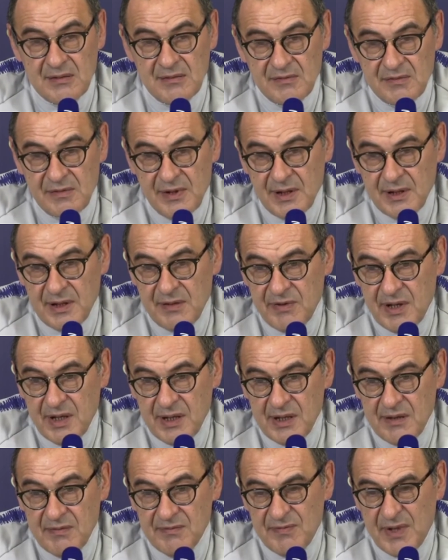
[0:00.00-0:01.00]
very,
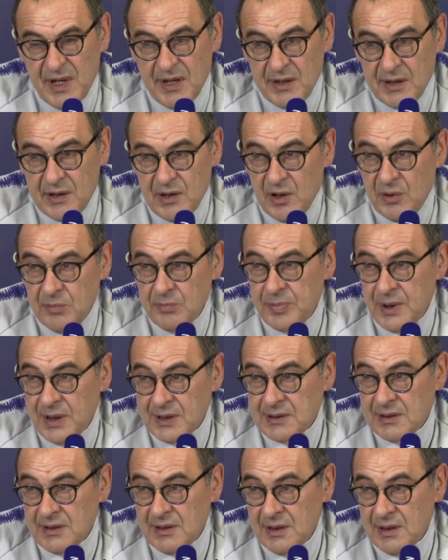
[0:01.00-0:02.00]
very, very
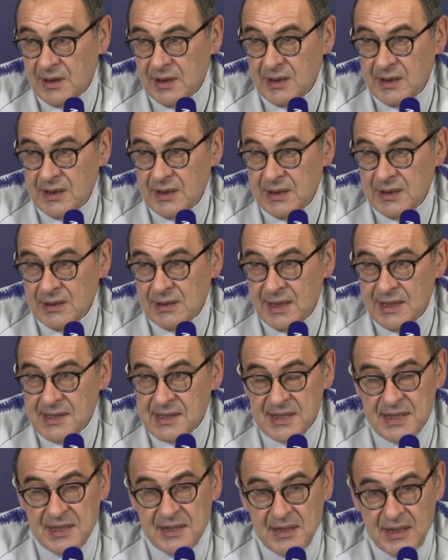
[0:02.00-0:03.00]
compact in
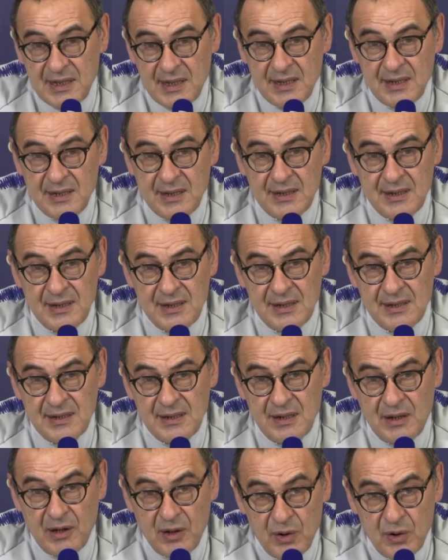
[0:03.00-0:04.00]

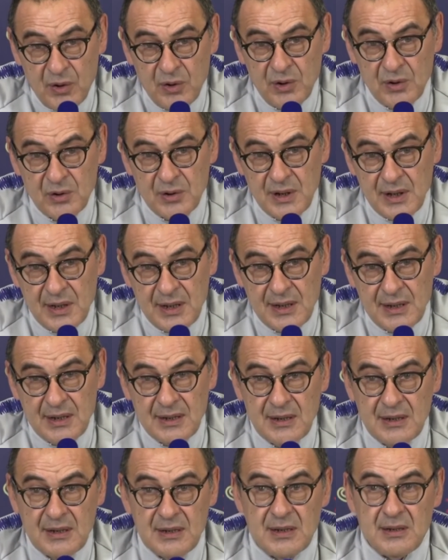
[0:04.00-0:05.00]
density, low.
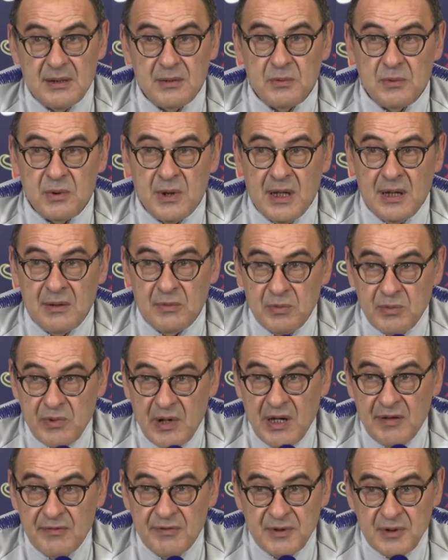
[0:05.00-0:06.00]
We
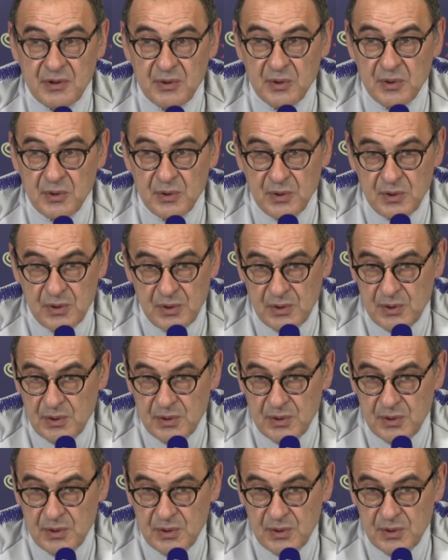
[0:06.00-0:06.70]
have to